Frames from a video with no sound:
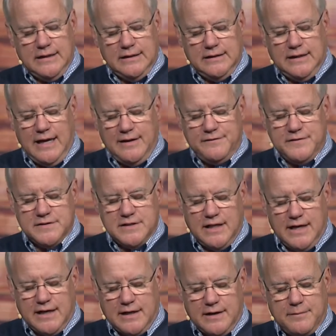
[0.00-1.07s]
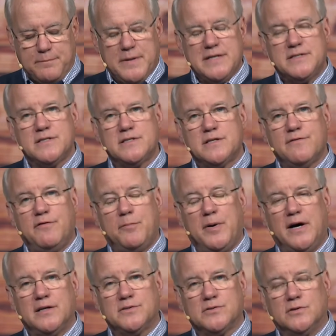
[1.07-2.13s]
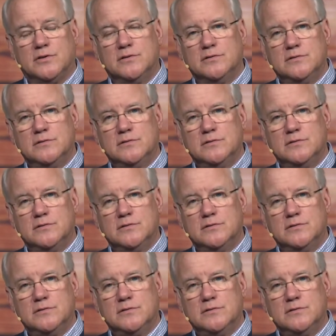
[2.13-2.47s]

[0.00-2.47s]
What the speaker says: life is like pieces of a puzzle.